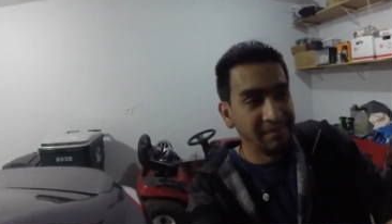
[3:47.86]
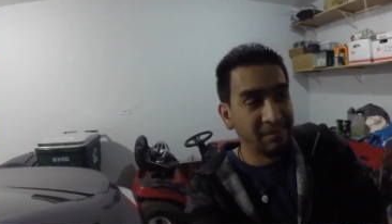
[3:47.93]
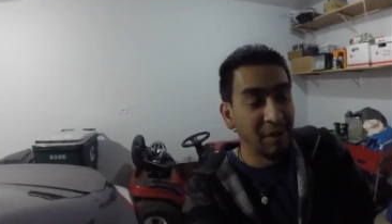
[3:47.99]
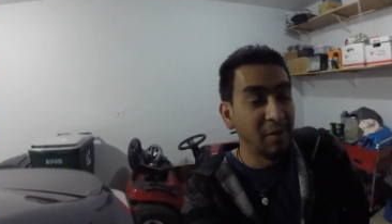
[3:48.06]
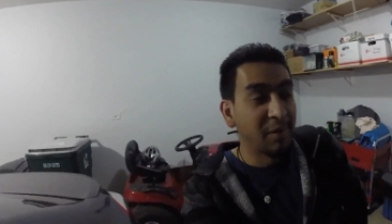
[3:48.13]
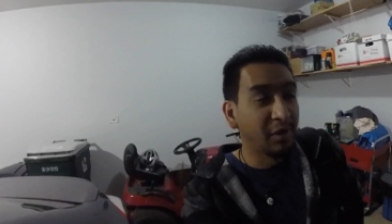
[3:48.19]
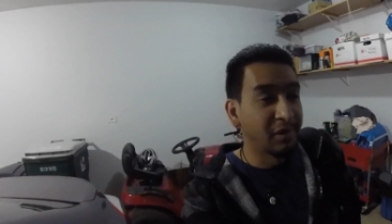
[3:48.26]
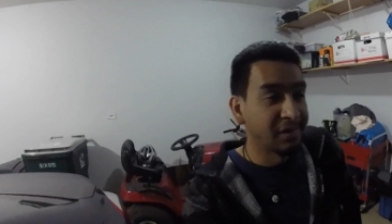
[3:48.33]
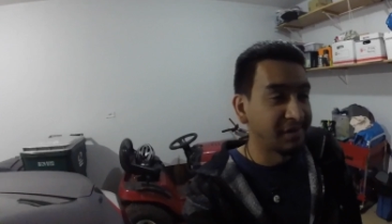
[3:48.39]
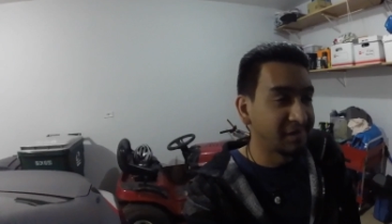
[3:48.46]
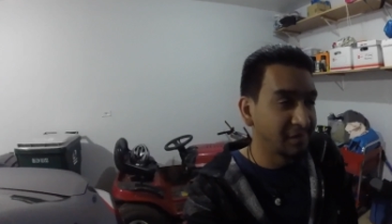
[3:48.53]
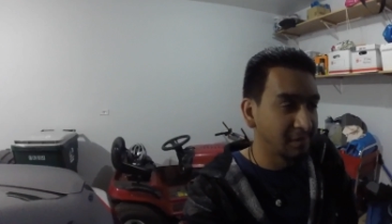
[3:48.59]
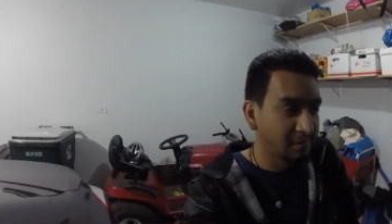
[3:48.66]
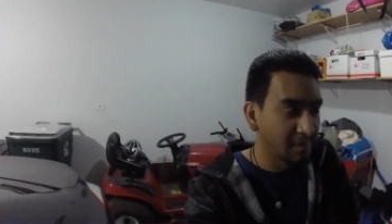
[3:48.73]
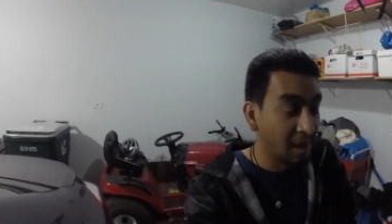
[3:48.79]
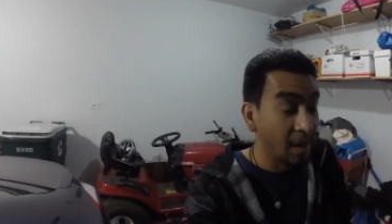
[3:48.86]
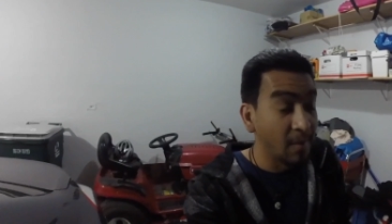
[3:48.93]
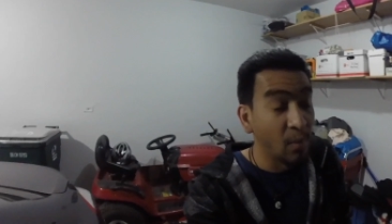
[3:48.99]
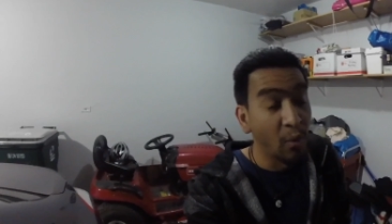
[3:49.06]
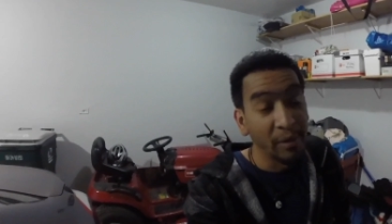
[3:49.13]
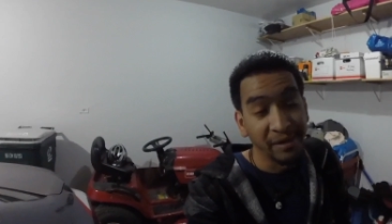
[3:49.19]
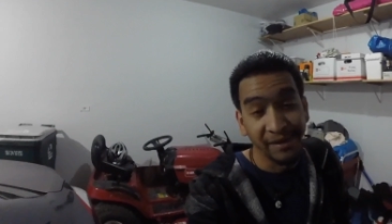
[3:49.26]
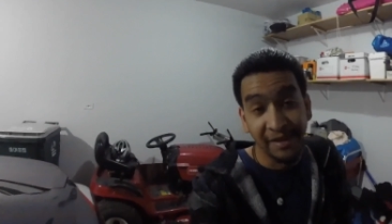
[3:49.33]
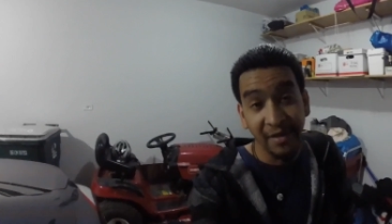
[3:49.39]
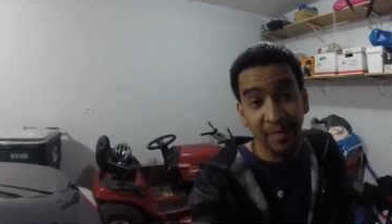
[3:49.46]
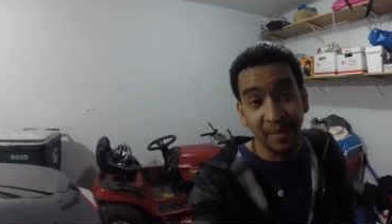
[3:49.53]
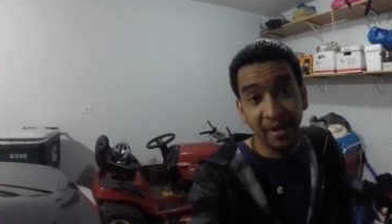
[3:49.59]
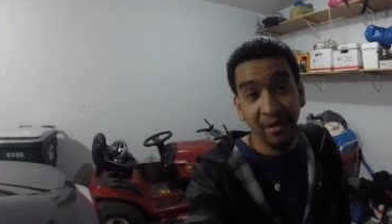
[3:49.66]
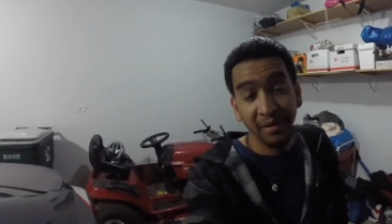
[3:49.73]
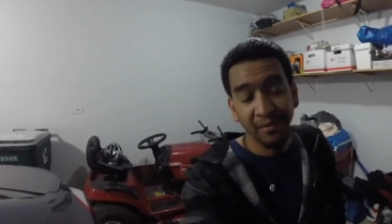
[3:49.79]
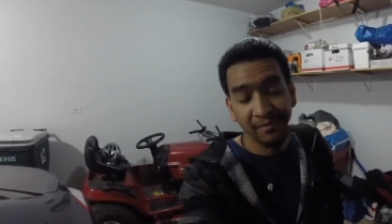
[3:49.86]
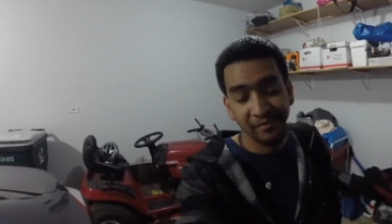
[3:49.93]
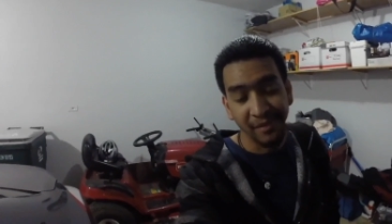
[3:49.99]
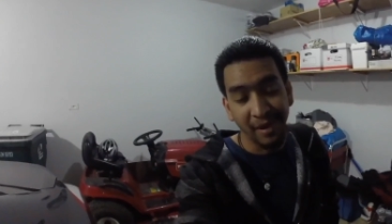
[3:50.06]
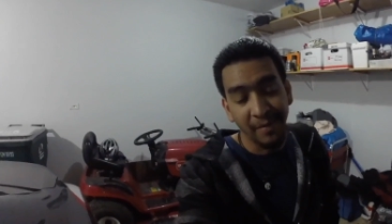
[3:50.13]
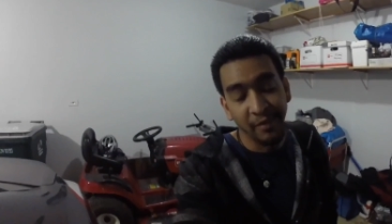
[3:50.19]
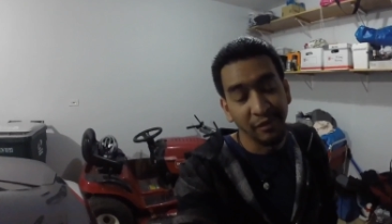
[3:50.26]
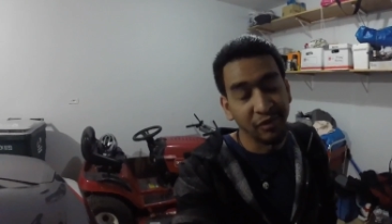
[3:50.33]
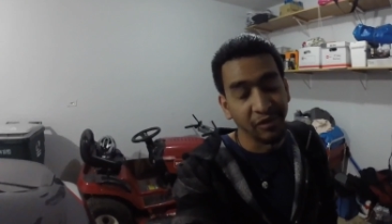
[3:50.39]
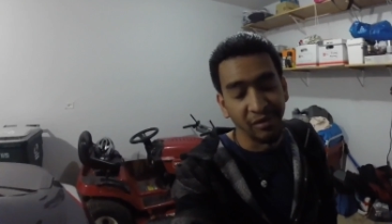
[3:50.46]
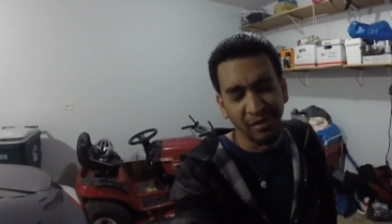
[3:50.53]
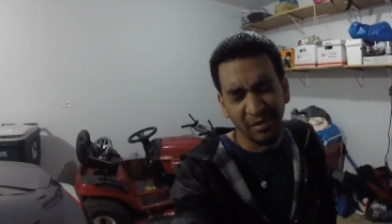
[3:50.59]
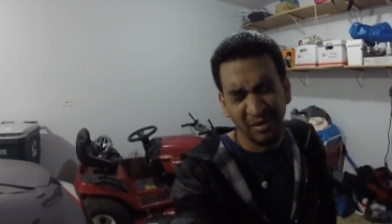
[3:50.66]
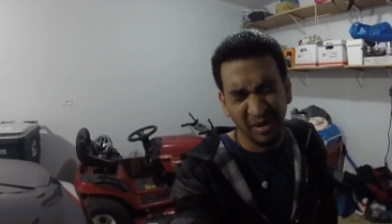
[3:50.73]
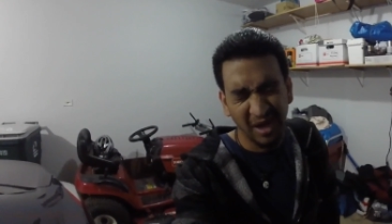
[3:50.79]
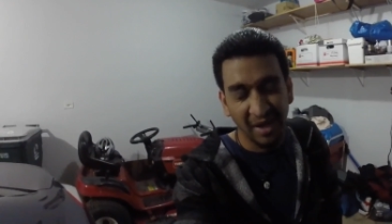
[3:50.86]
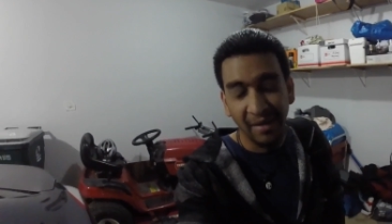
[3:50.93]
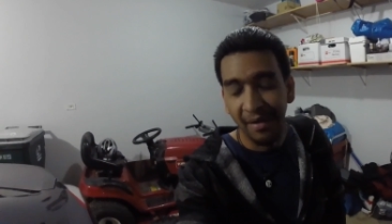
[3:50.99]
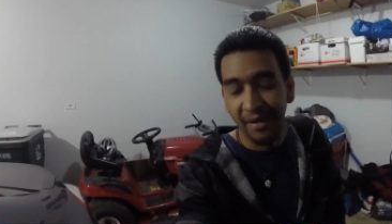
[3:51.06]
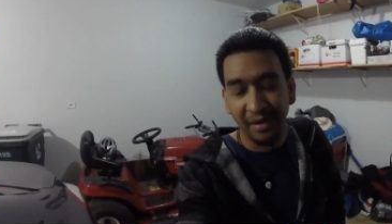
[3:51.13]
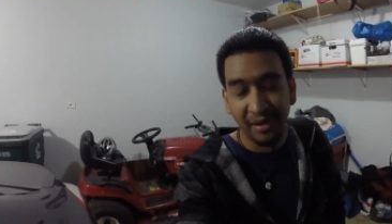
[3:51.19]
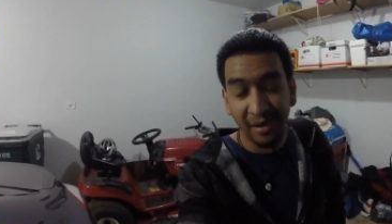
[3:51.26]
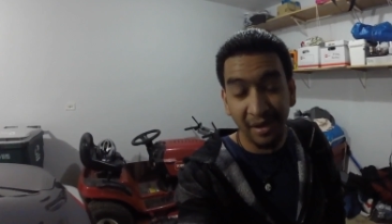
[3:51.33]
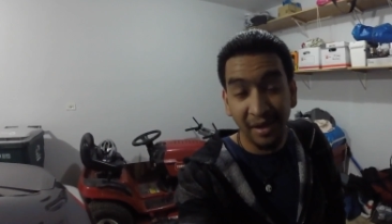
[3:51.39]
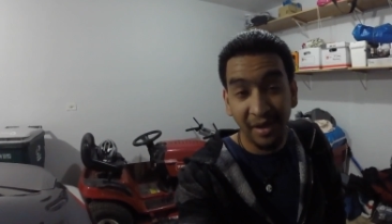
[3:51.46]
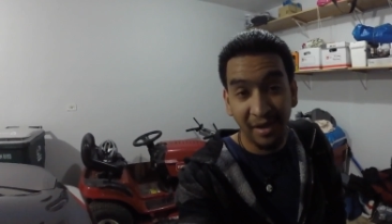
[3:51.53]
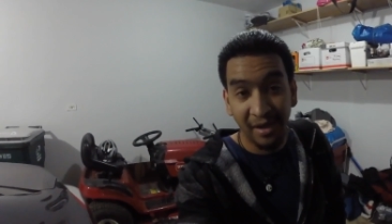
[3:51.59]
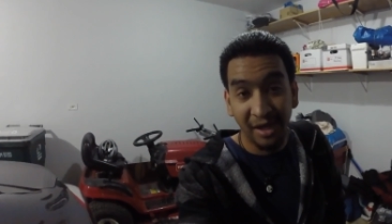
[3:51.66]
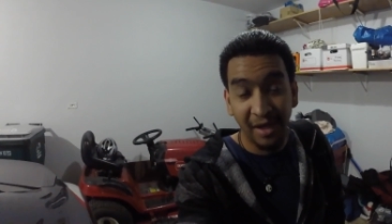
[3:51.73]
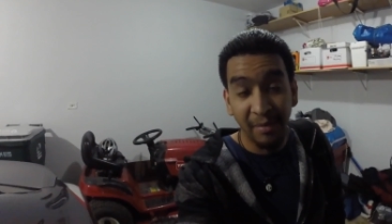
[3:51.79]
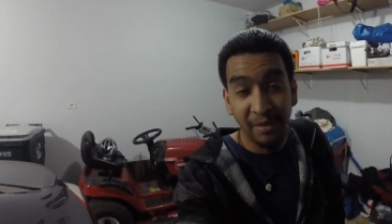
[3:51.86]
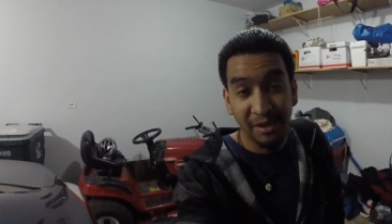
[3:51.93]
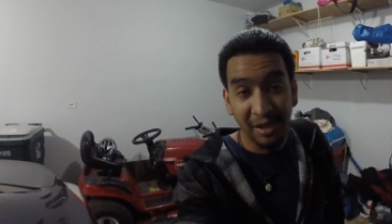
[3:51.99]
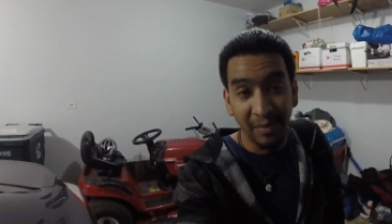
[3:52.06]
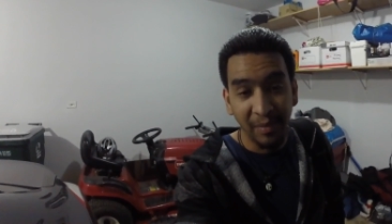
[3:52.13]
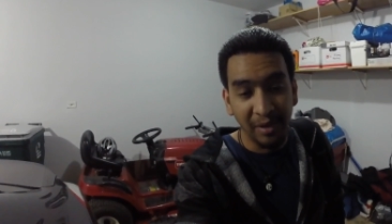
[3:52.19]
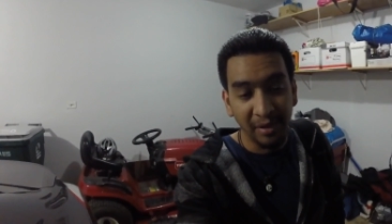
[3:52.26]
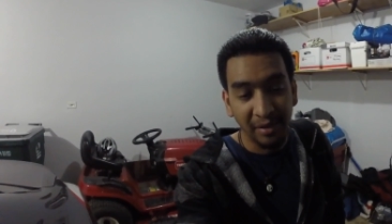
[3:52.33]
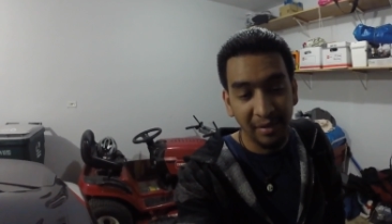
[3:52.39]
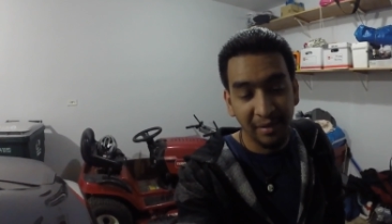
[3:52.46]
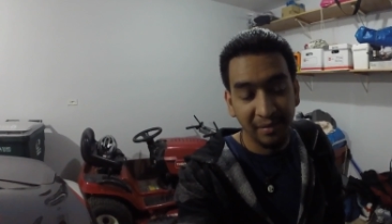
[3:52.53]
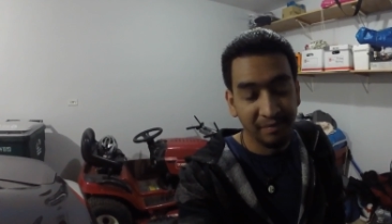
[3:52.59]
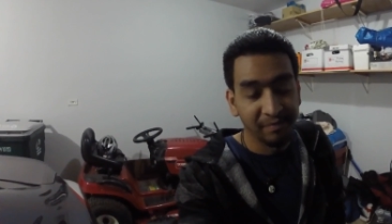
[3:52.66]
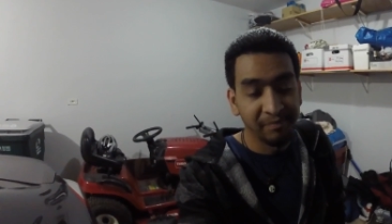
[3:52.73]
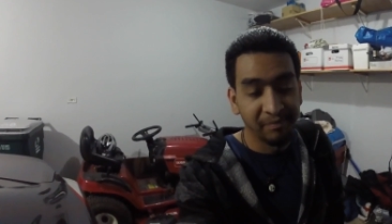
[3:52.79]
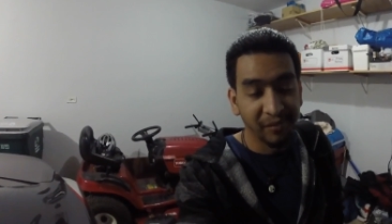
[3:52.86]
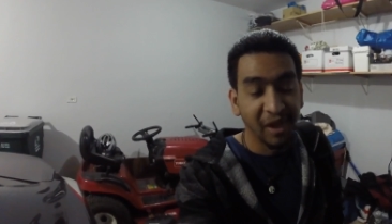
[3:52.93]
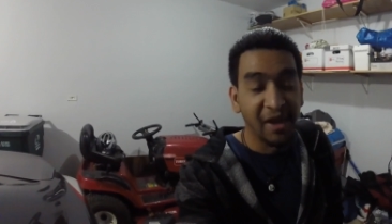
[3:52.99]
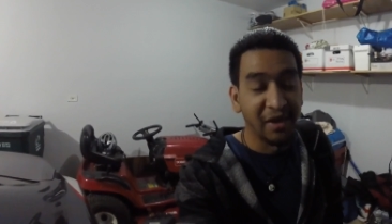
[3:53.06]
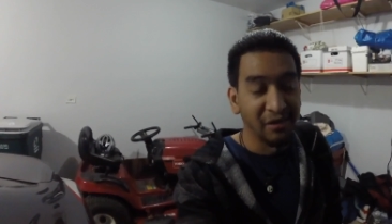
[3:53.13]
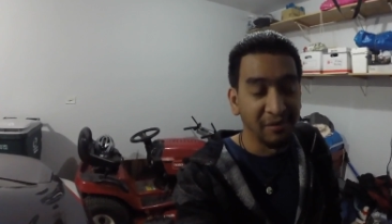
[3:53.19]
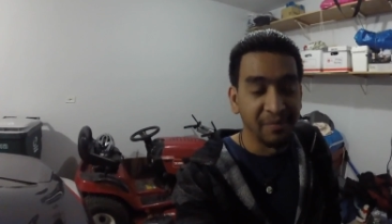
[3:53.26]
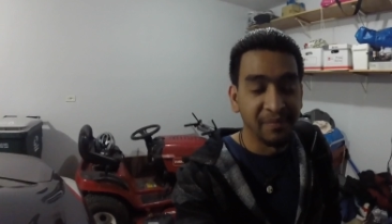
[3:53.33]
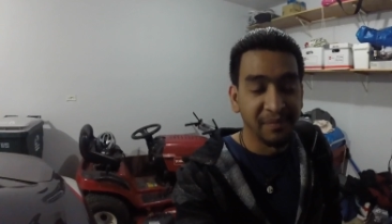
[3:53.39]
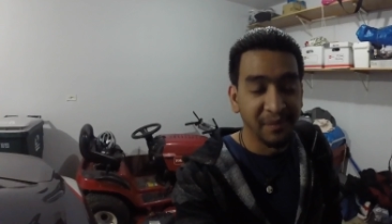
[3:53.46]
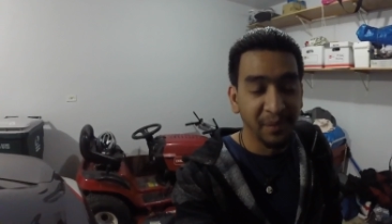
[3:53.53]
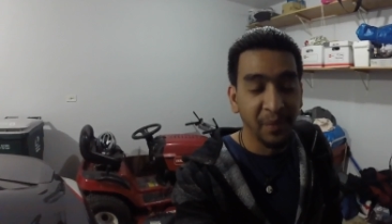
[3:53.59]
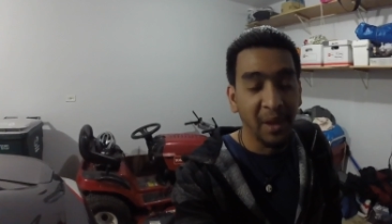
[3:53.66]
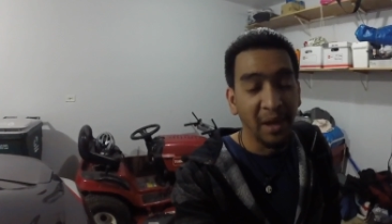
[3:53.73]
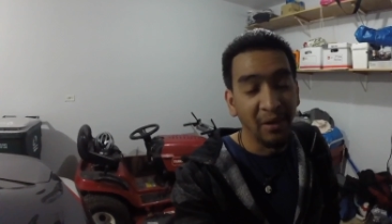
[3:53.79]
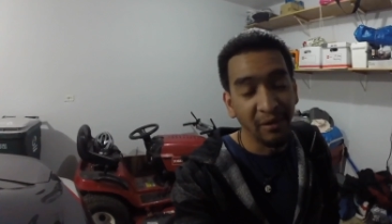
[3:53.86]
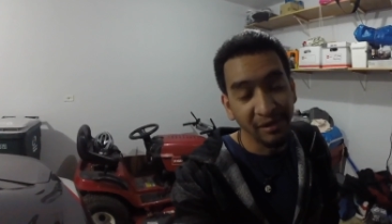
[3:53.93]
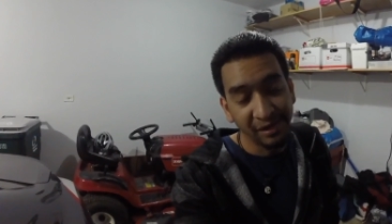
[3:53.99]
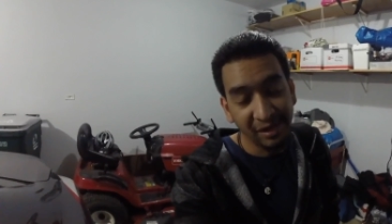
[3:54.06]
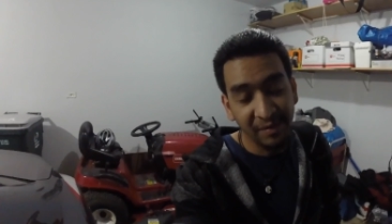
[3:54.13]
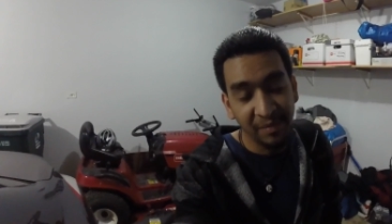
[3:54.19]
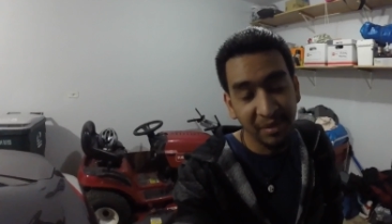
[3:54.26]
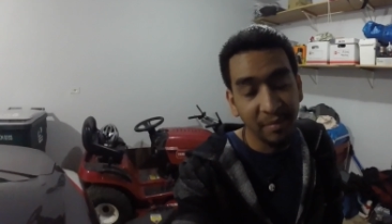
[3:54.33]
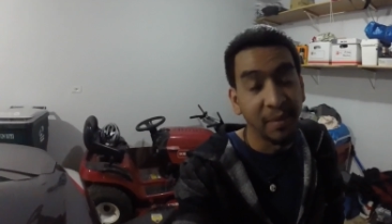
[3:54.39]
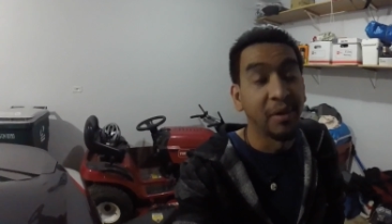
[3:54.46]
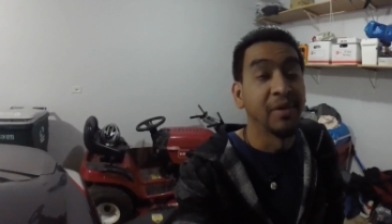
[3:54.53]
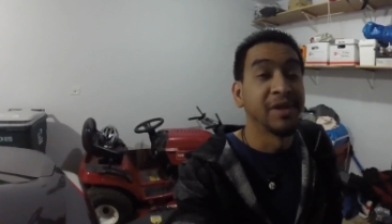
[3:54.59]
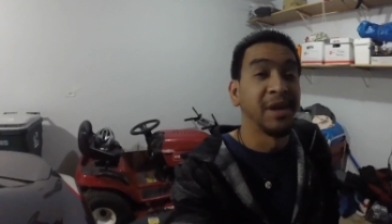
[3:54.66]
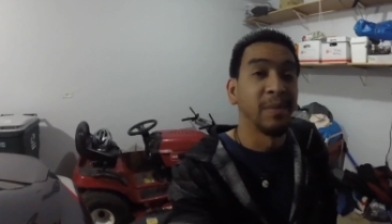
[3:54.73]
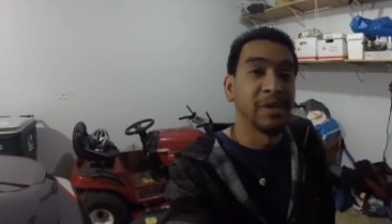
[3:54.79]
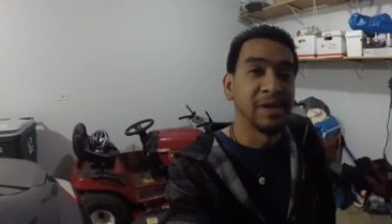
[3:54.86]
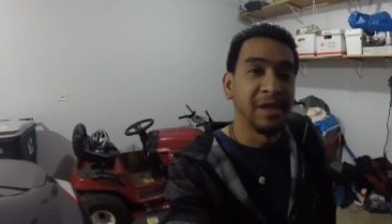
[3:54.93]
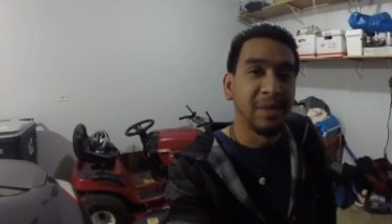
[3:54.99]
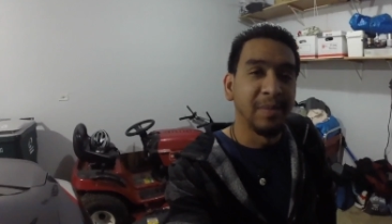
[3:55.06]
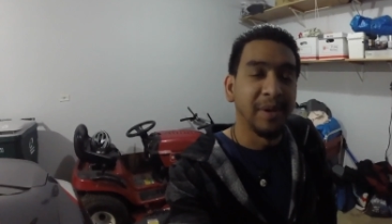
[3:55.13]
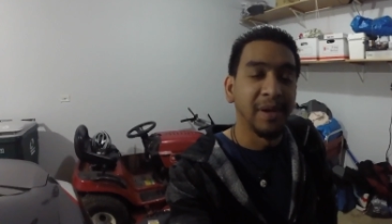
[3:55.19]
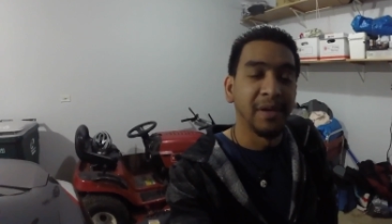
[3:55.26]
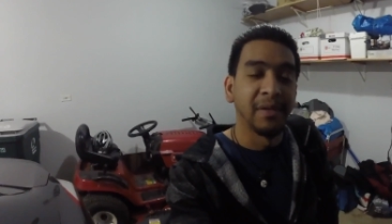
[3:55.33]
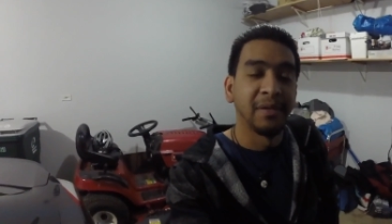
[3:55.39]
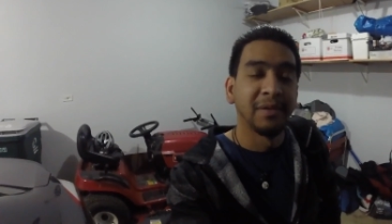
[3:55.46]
Maybe because I'm oversleeping. I'm not sure. And I'm sleeping. I know. I look sleeping because I'm sleeping.